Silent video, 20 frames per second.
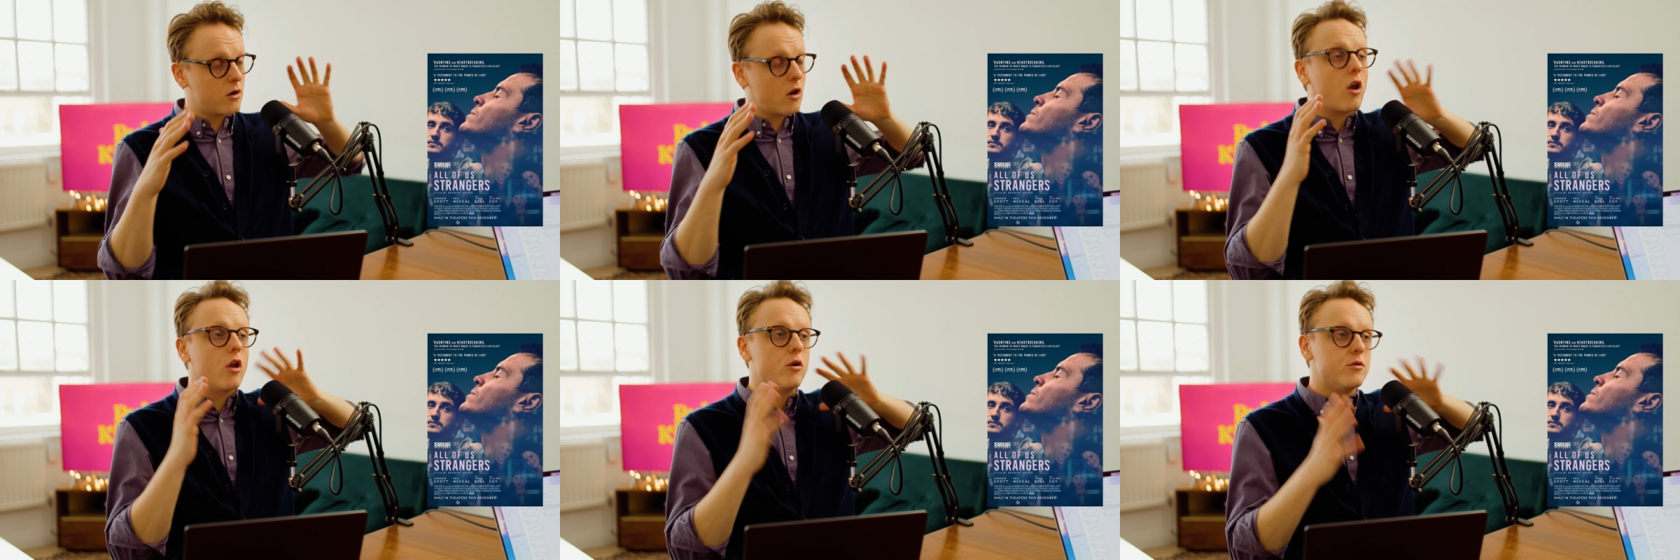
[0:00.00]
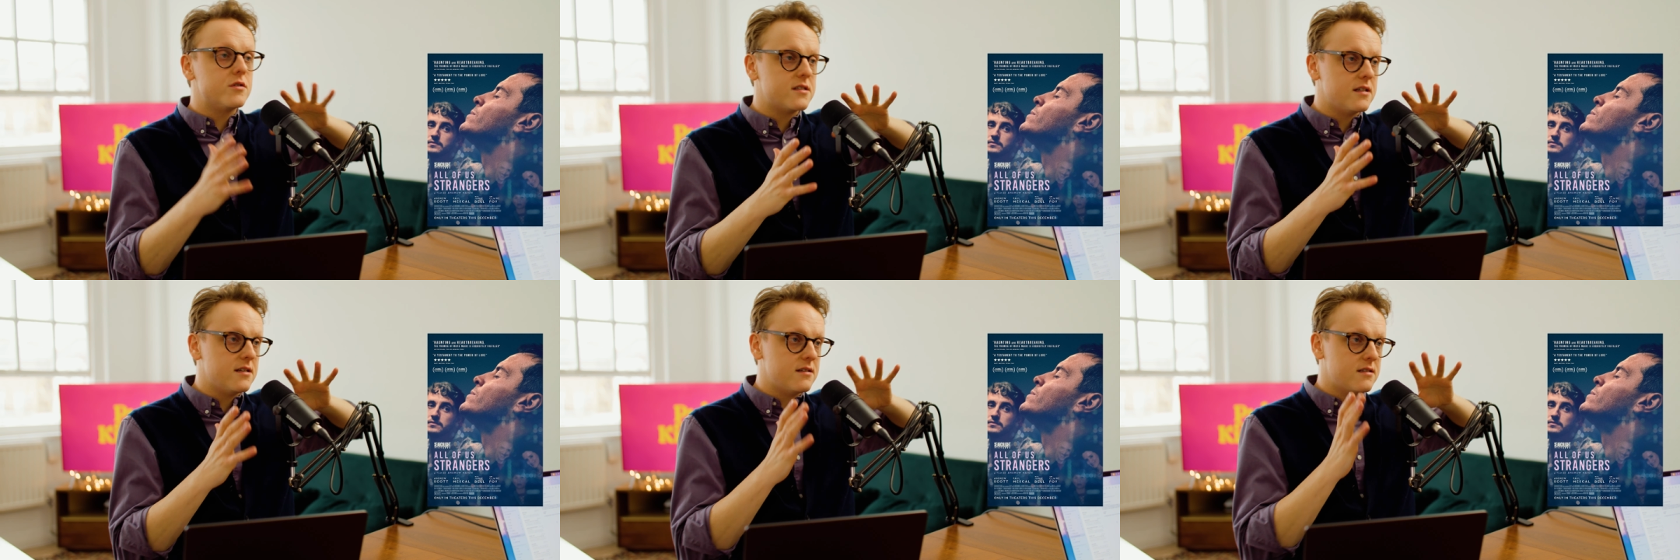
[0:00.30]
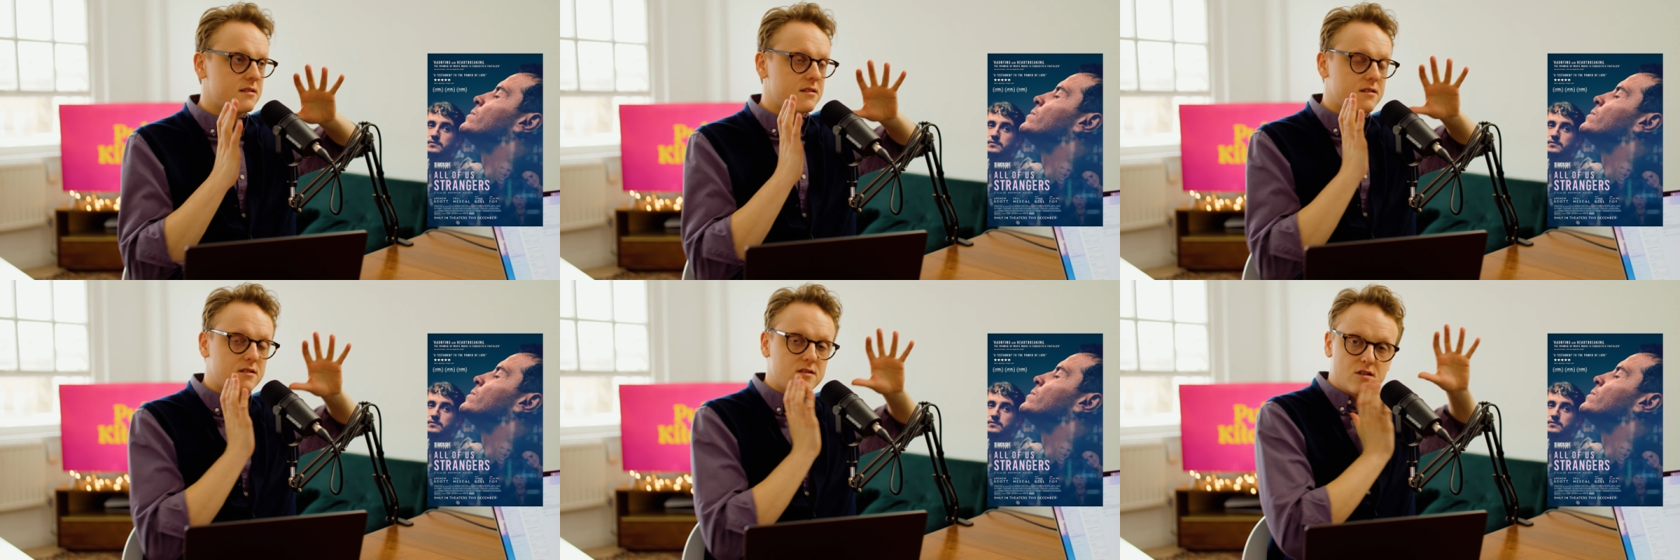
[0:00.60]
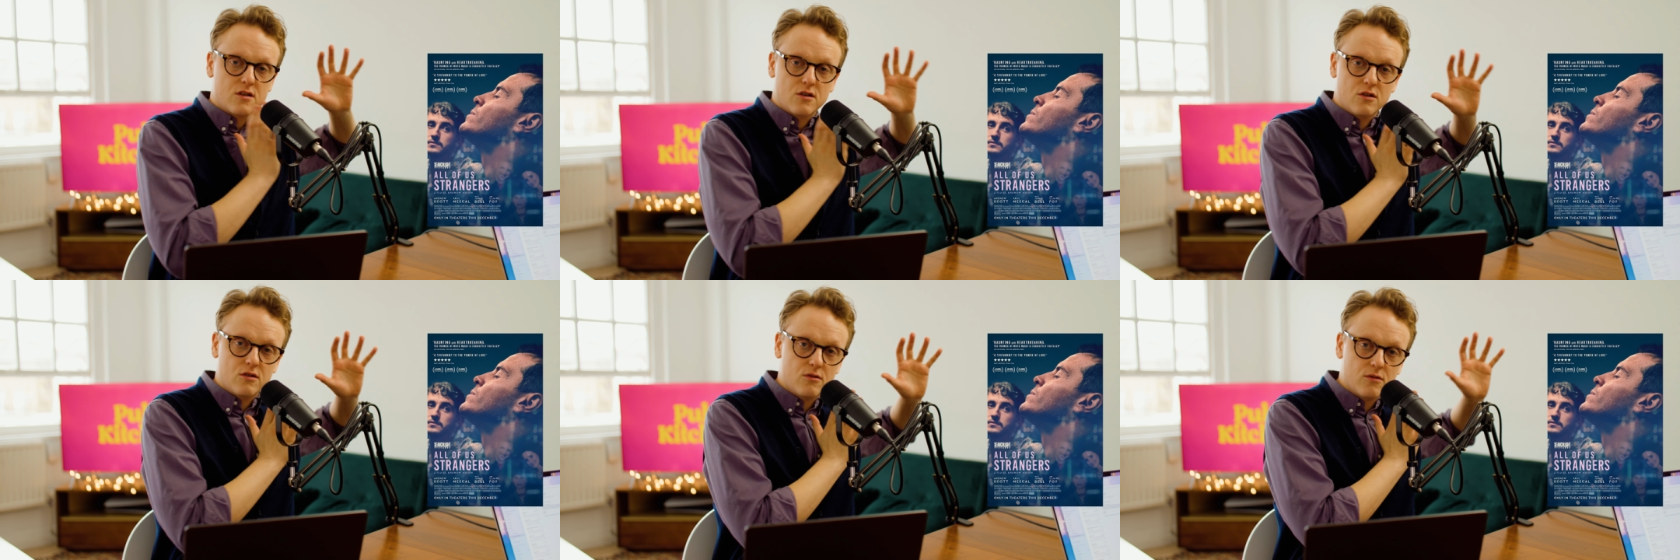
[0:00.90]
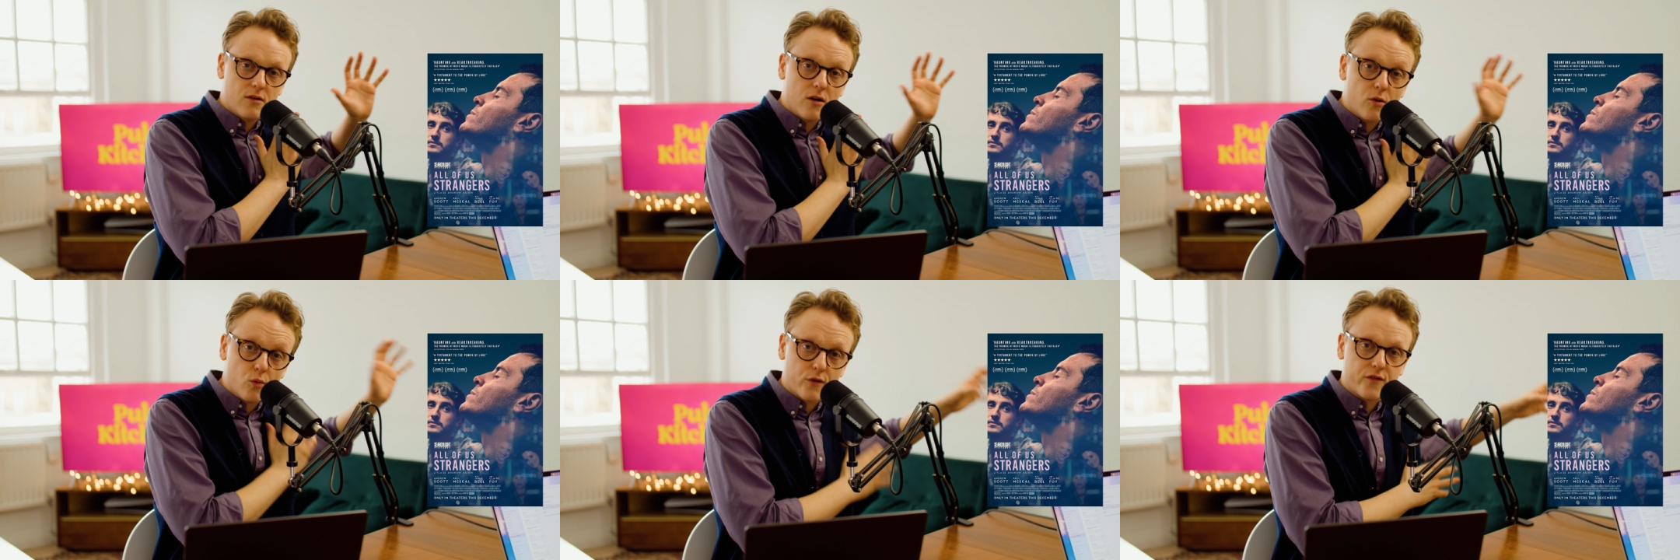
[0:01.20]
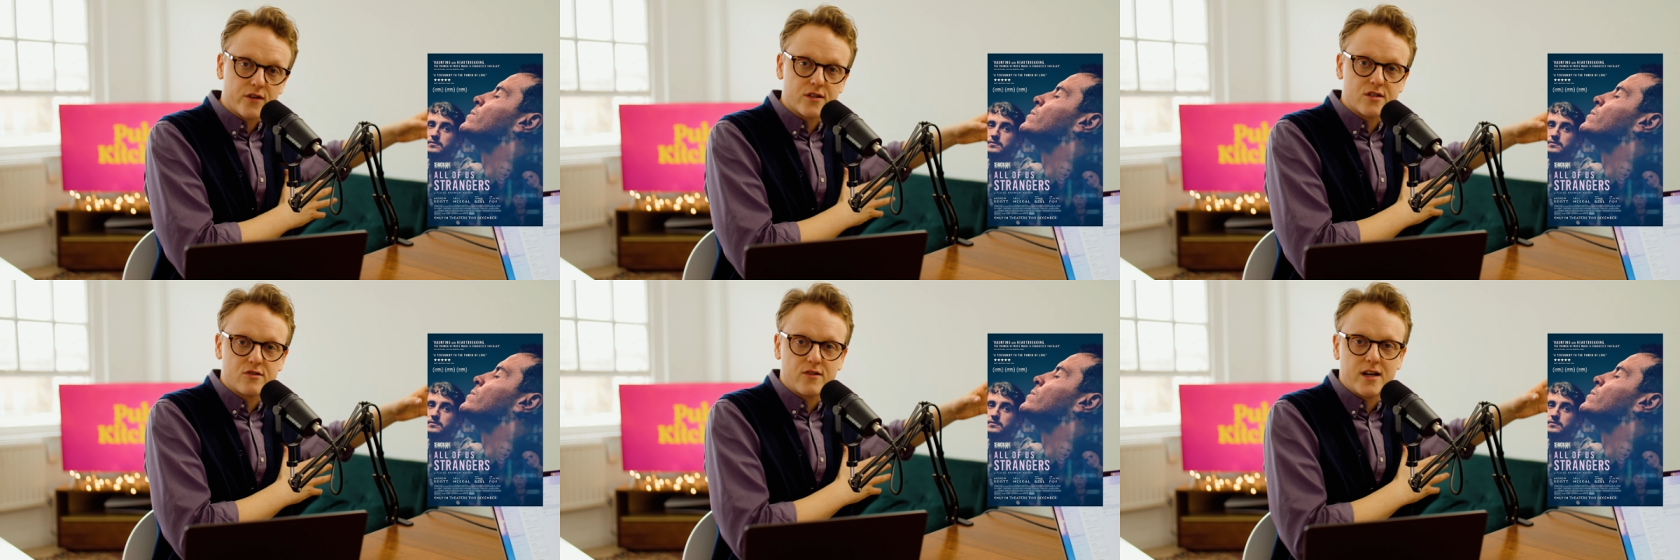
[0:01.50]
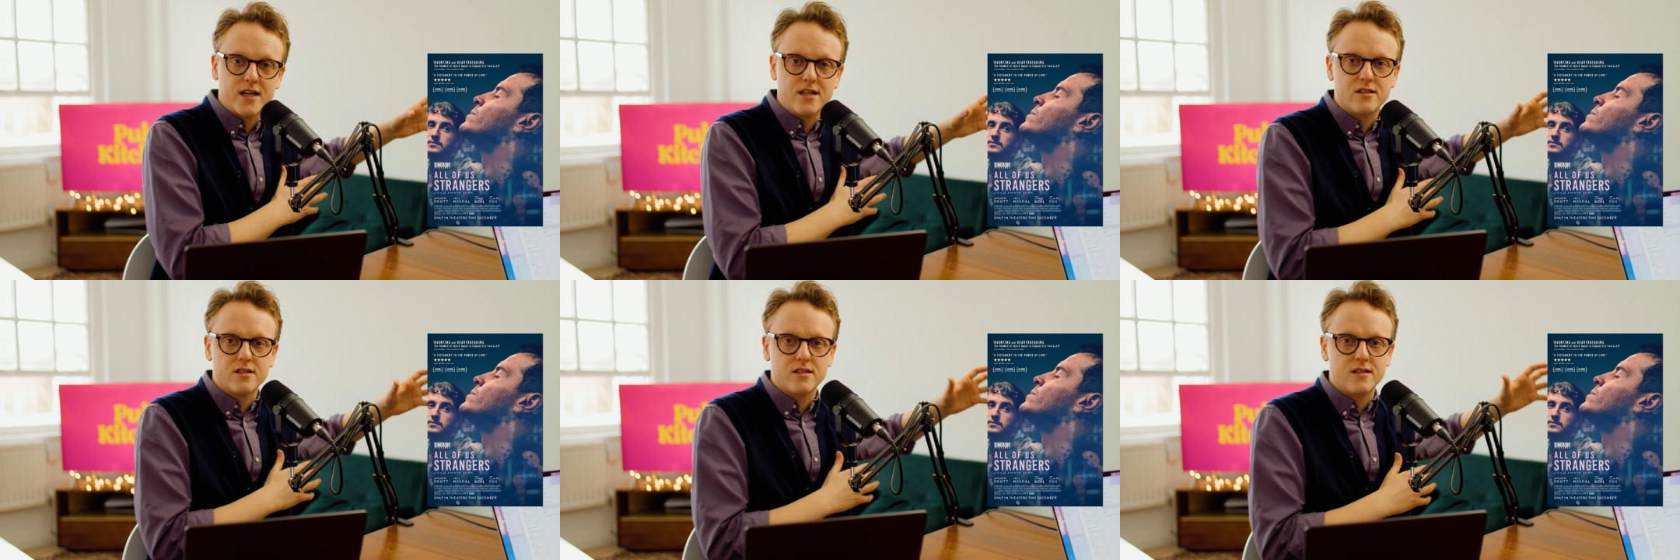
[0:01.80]
closest to All of Us
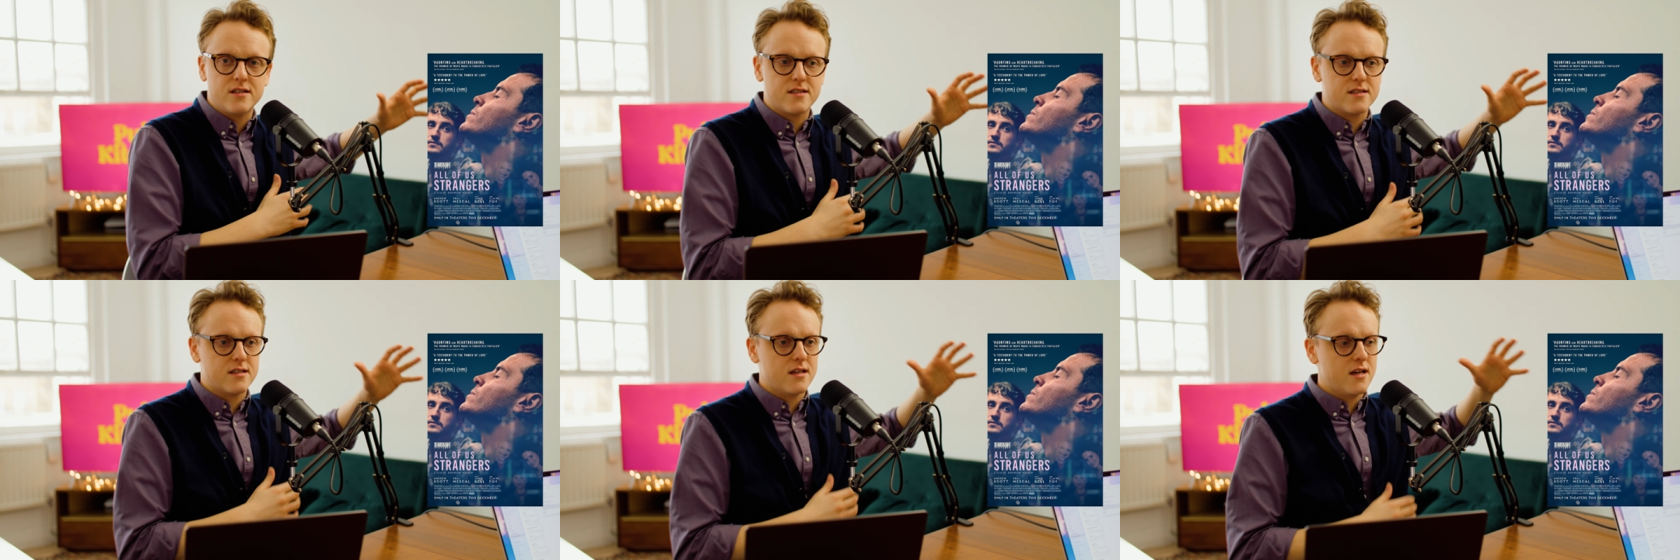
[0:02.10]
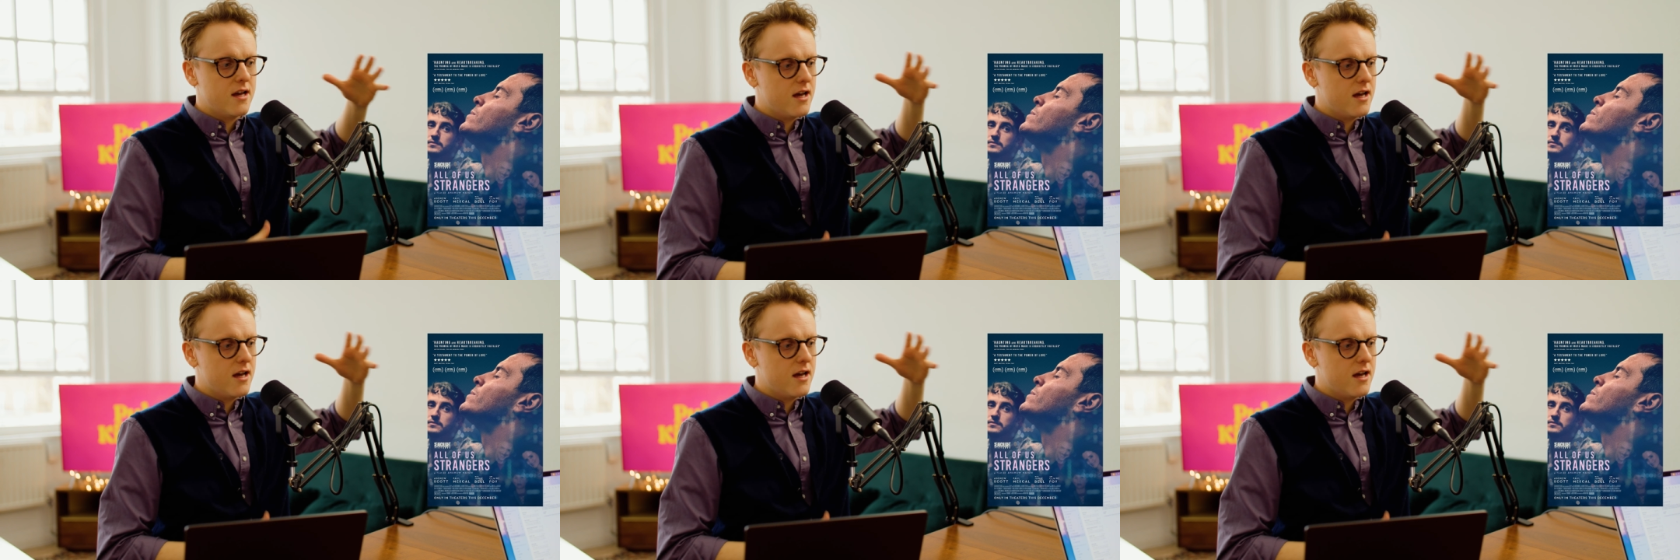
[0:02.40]
Strangers.